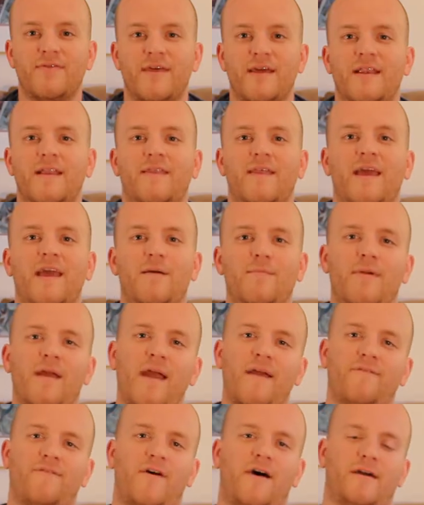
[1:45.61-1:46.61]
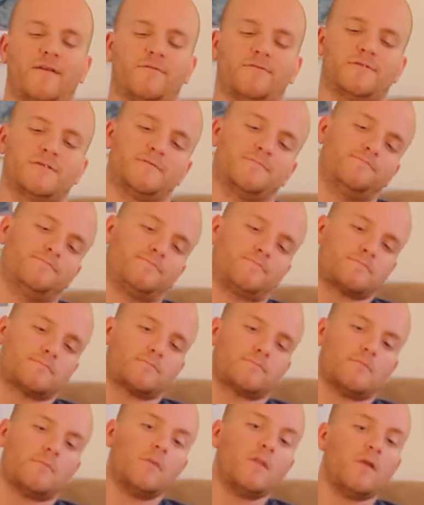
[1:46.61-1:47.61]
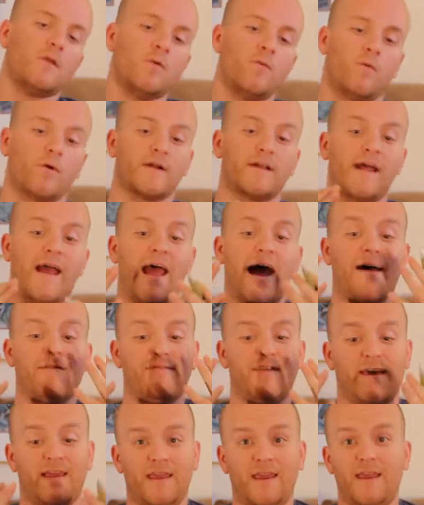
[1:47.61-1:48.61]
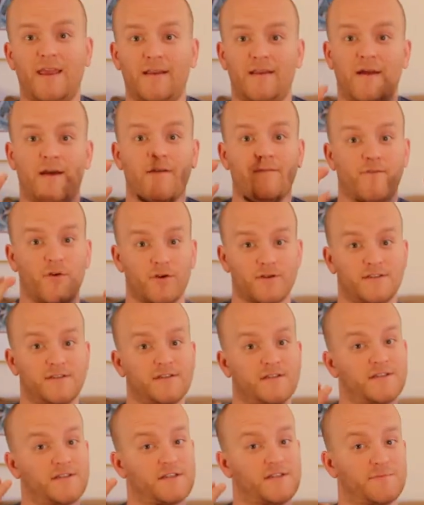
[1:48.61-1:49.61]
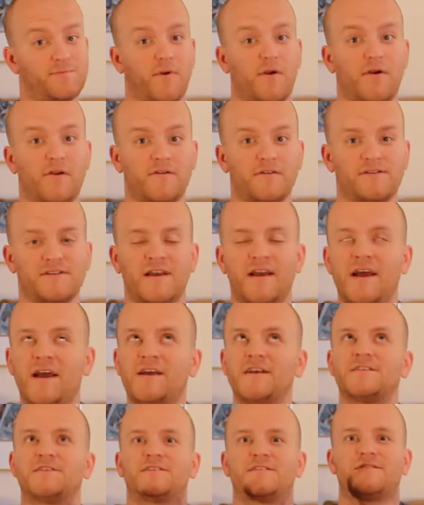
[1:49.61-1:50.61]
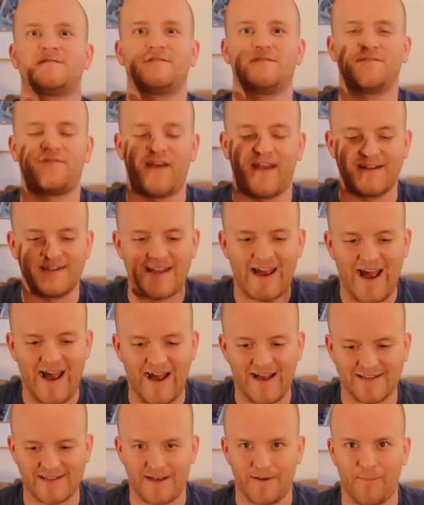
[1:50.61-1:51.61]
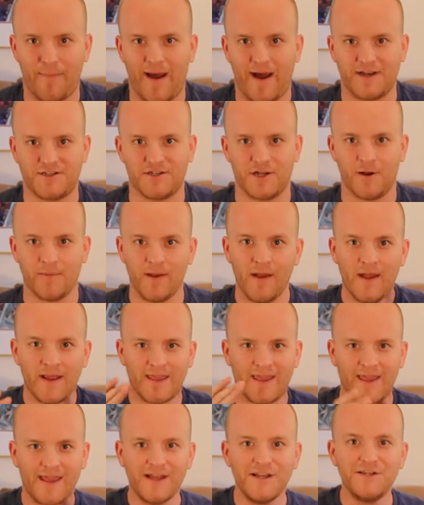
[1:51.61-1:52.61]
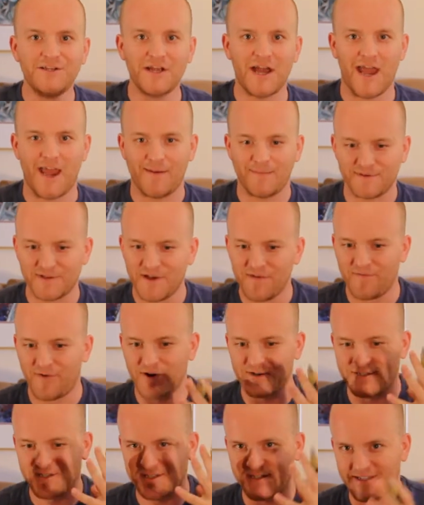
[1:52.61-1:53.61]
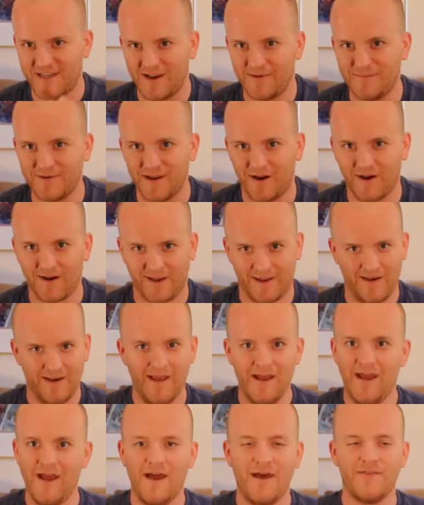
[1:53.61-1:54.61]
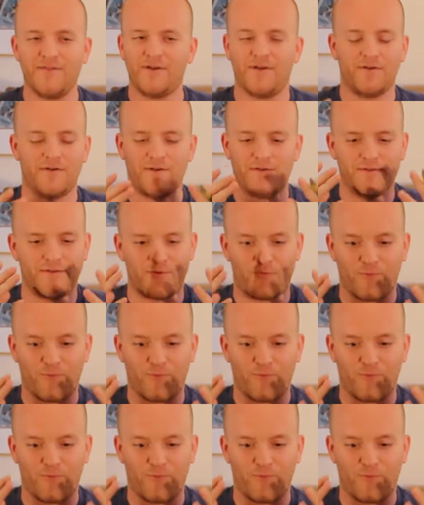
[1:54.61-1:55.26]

Then in the NBA Finals, we're going to have the Heat versus the Spurs. Fantastic matchup. King James versus Tim Duncan, the